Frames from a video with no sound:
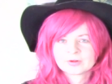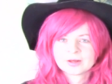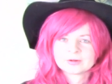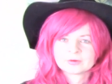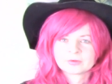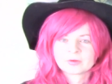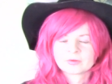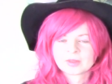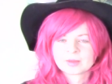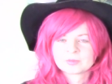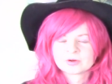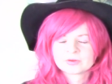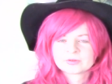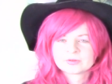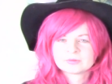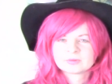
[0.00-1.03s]
I don't know that
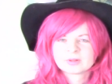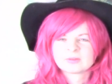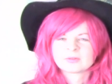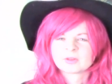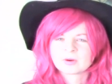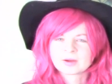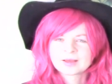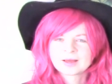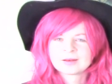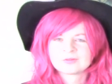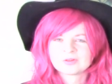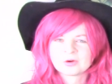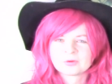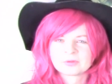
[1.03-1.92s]
person. Even though I kind of know